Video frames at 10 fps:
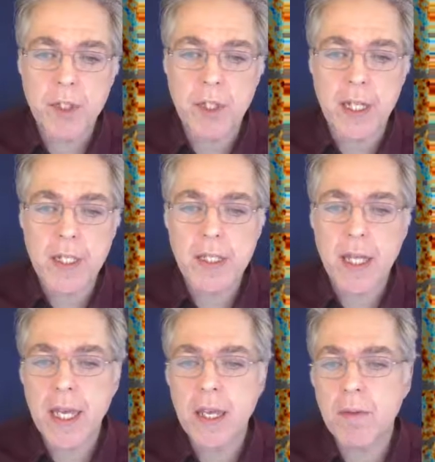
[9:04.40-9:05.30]
Let's
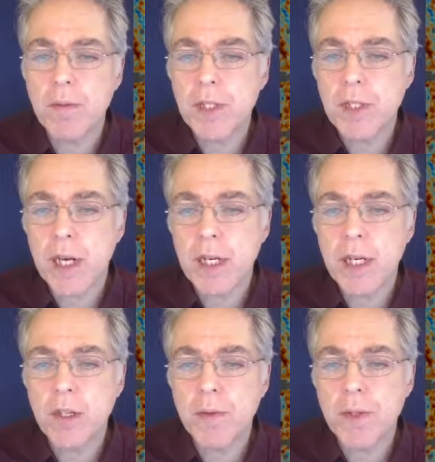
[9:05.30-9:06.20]
say we start
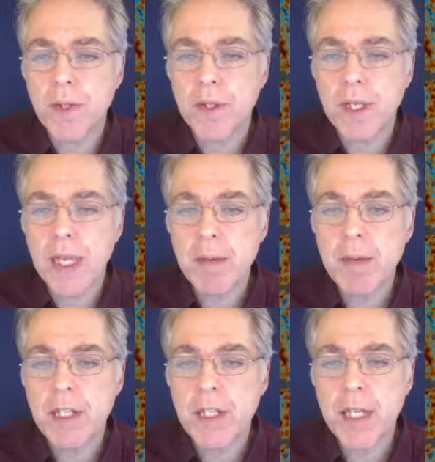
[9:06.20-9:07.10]
out with
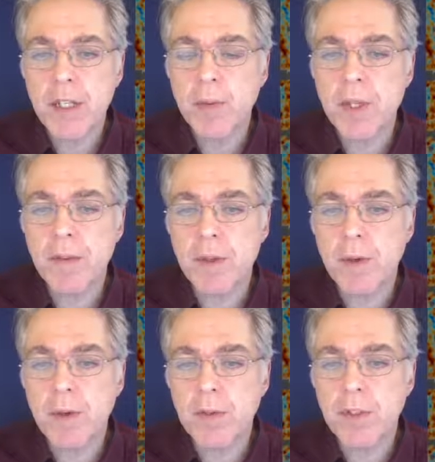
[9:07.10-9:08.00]
kBT to be of the
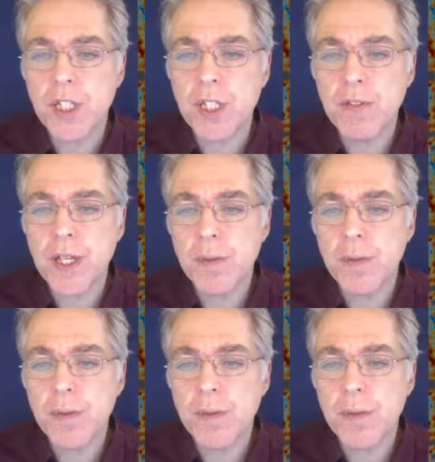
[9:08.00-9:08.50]
order of GeV.